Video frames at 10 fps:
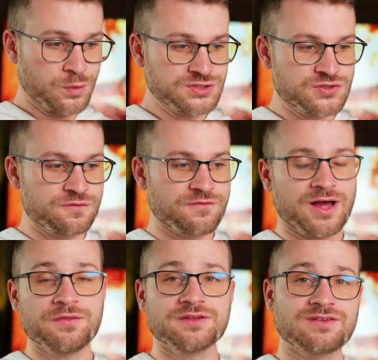Once you've
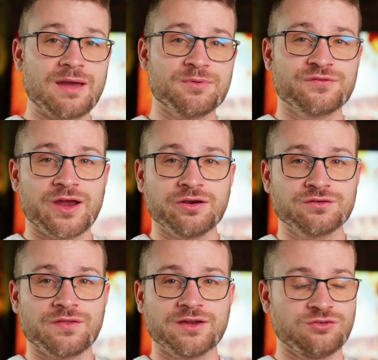found the type of
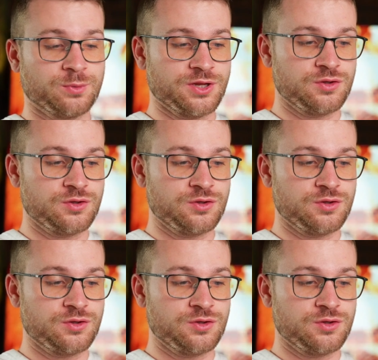character that you want to